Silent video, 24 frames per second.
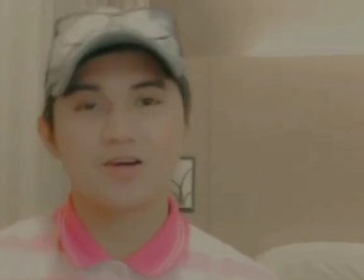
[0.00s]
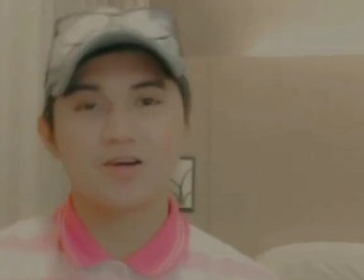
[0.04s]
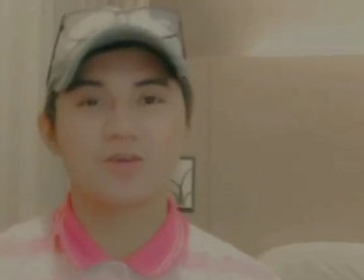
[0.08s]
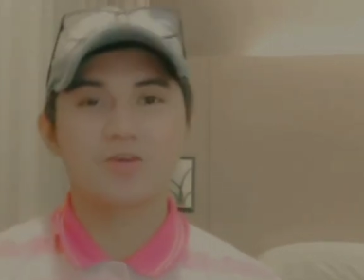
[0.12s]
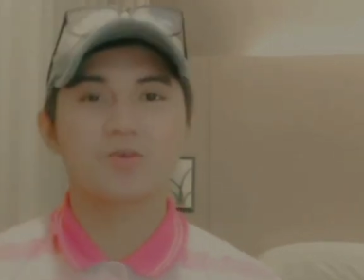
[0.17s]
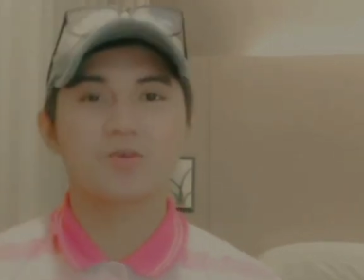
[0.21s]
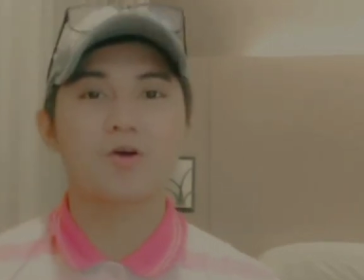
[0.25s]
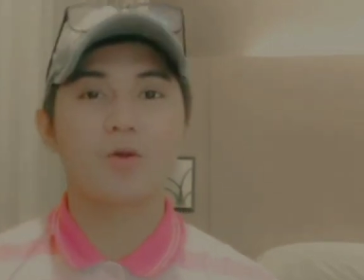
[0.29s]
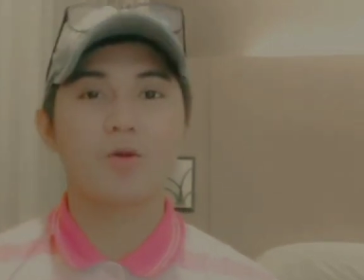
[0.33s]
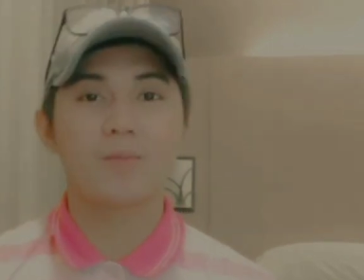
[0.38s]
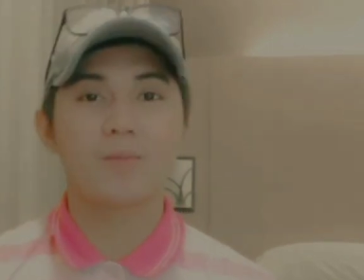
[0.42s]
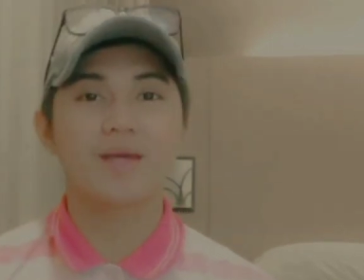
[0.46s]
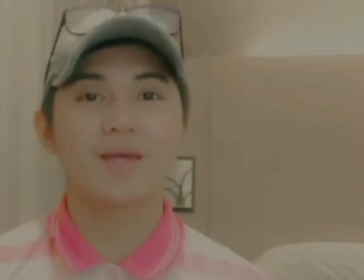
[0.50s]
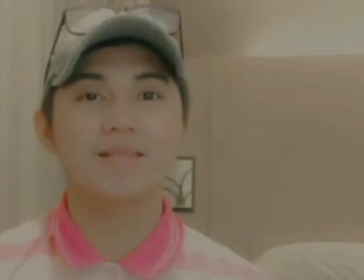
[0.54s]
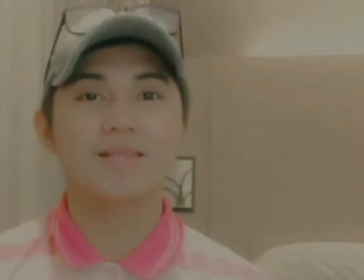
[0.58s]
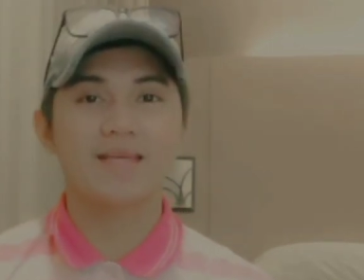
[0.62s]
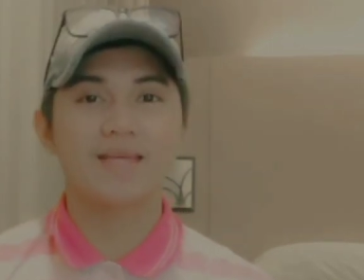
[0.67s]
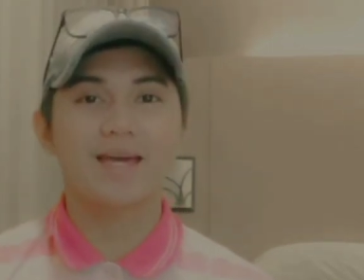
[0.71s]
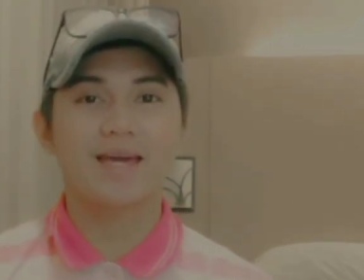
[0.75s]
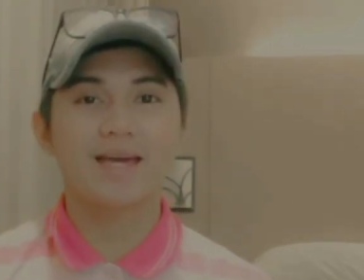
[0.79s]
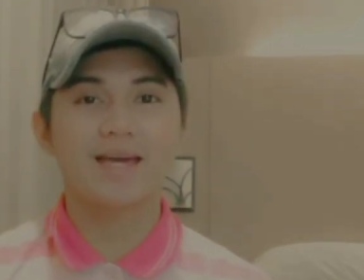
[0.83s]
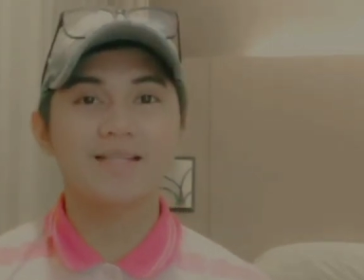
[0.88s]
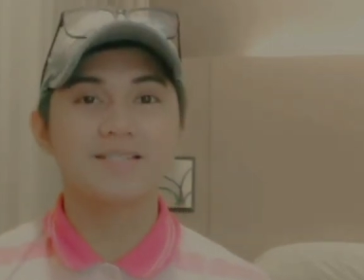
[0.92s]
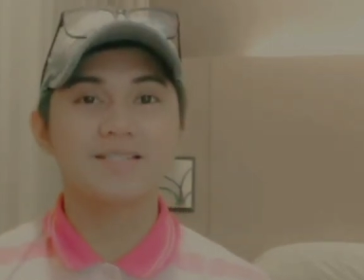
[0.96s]
comment,
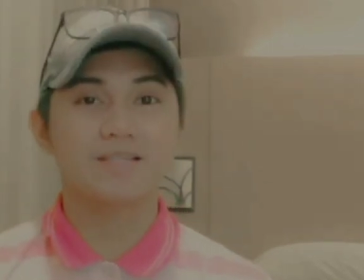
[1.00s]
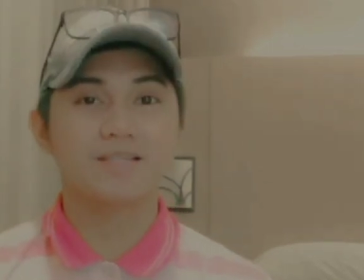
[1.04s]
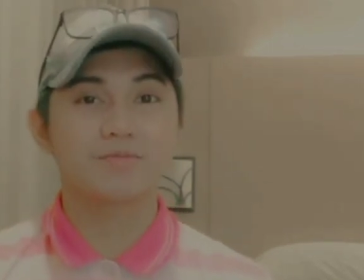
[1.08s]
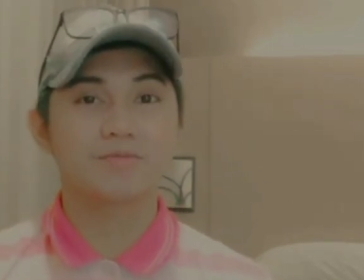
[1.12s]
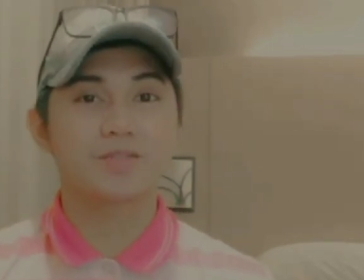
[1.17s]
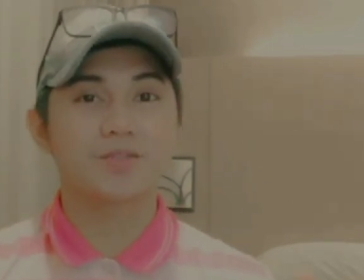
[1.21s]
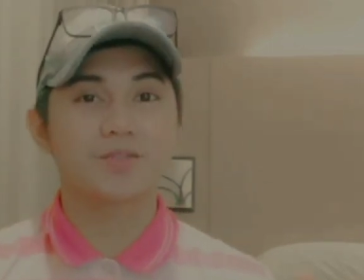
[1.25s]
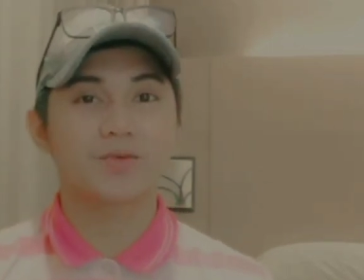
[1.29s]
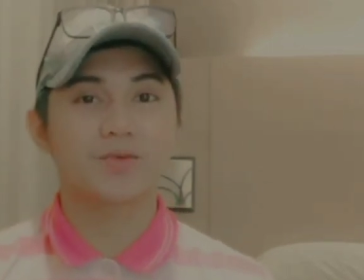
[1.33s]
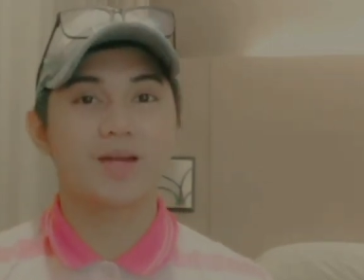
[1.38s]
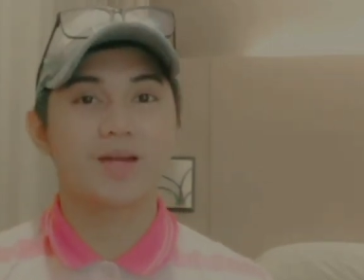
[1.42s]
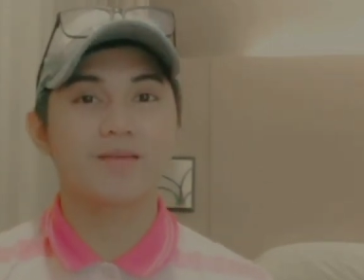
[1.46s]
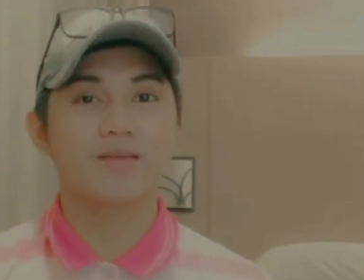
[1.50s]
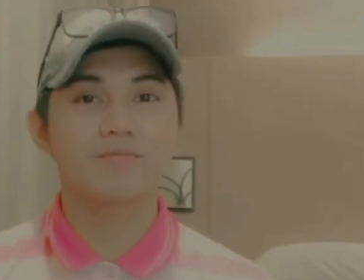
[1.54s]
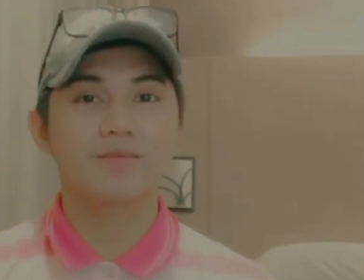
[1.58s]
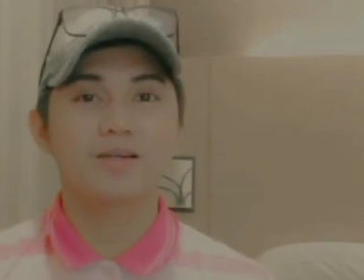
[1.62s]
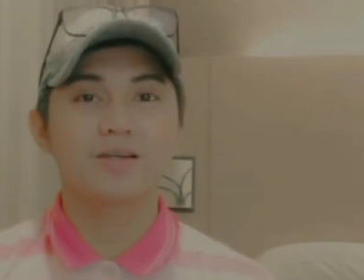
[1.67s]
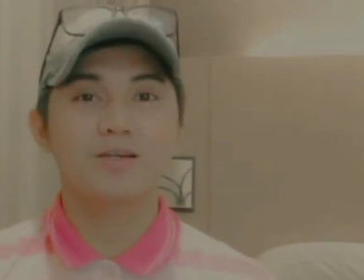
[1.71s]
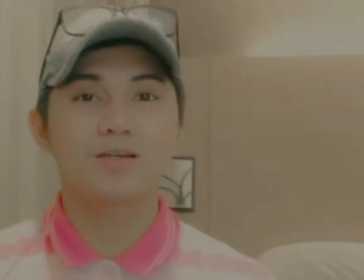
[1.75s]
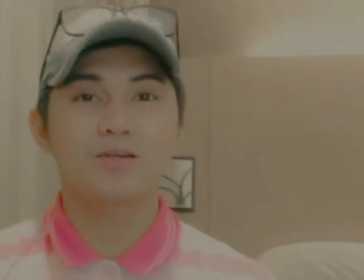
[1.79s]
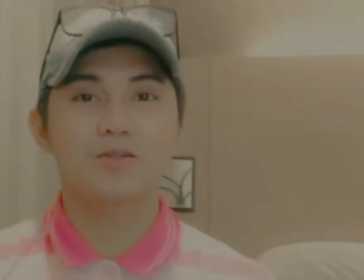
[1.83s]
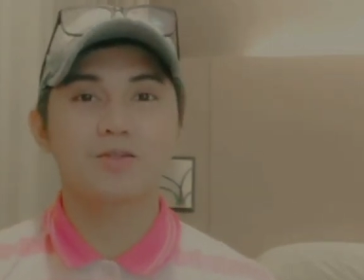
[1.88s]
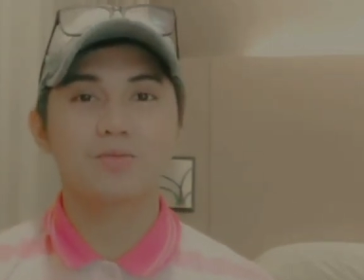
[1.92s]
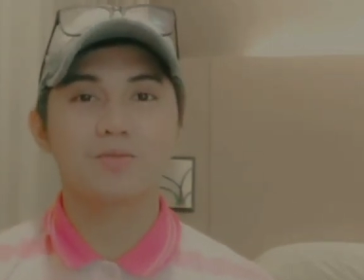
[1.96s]
and subscribe
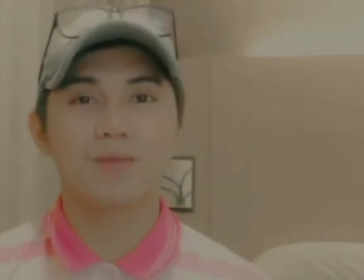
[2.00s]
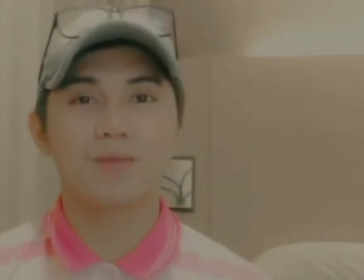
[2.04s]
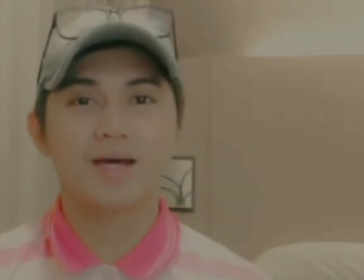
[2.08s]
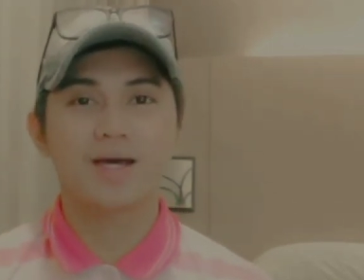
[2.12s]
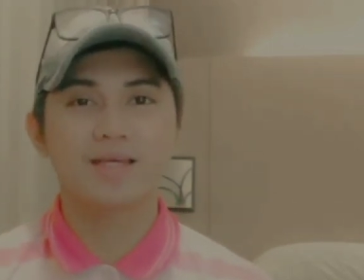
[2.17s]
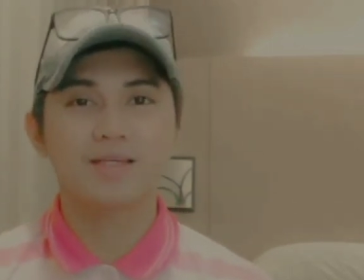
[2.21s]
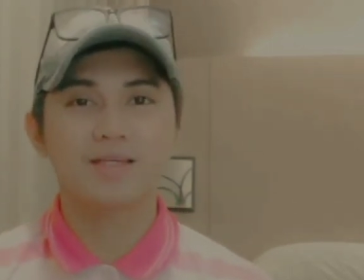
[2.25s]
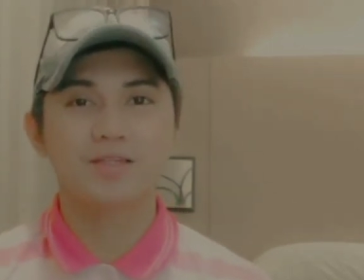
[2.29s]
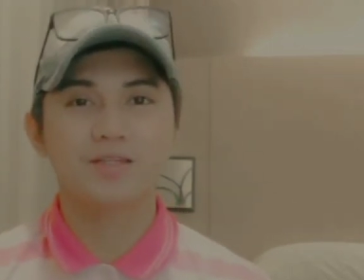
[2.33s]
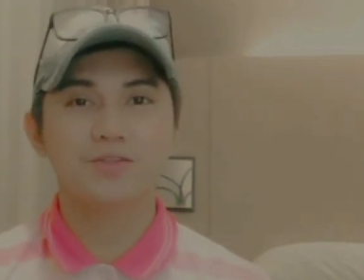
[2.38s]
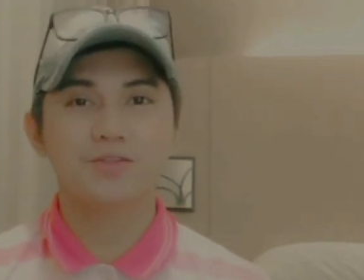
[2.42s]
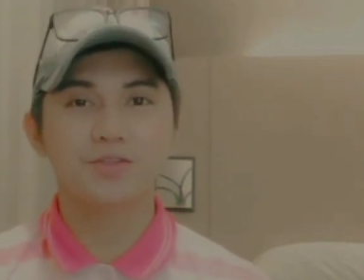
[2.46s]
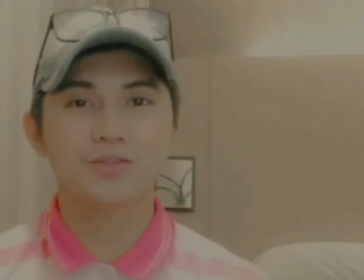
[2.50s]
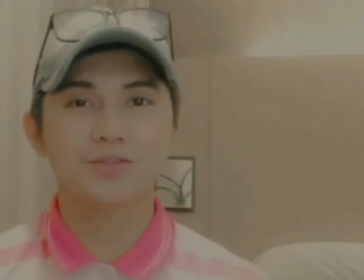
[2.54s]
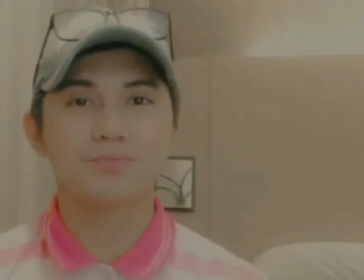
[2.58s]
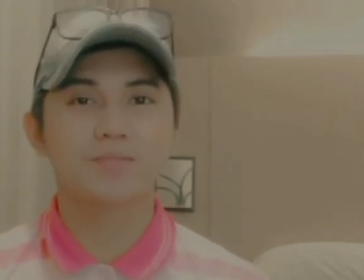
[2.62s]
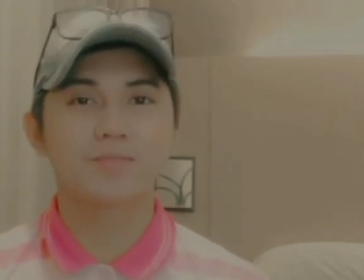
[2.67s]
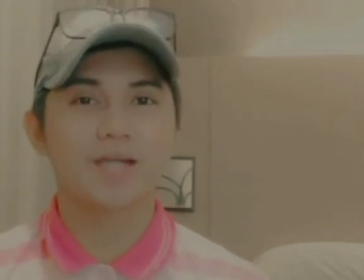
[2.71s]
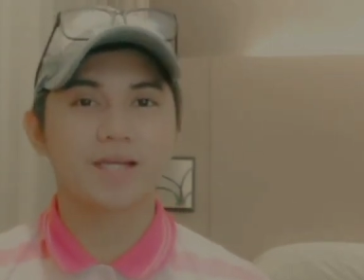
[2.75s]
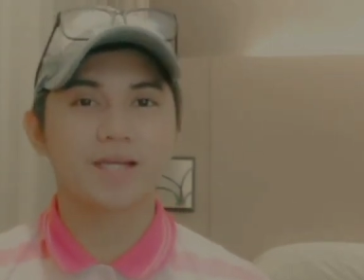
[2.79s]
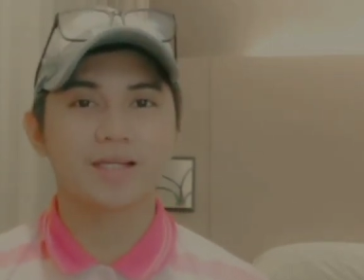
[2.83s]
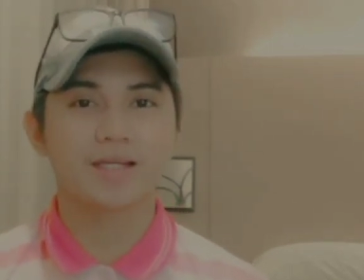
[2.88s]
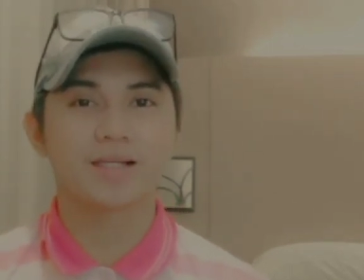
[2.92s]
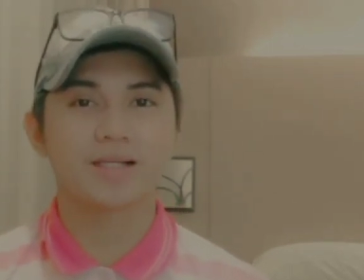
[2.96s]
to my YouTube
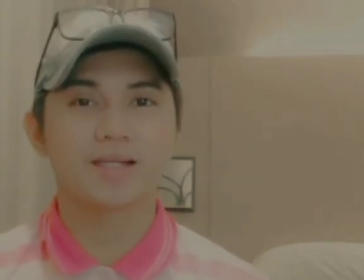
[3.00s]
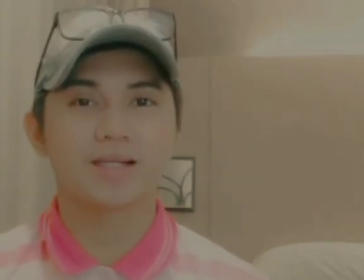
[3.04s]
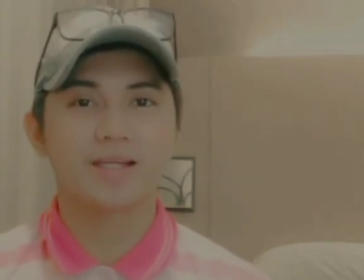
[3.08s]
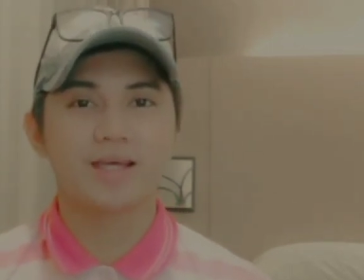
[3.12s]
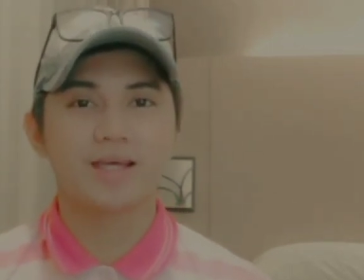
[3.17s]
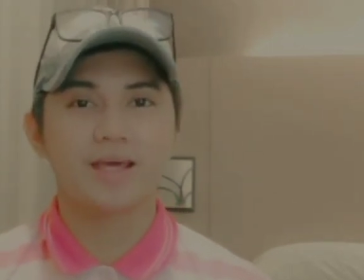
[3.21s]
channel.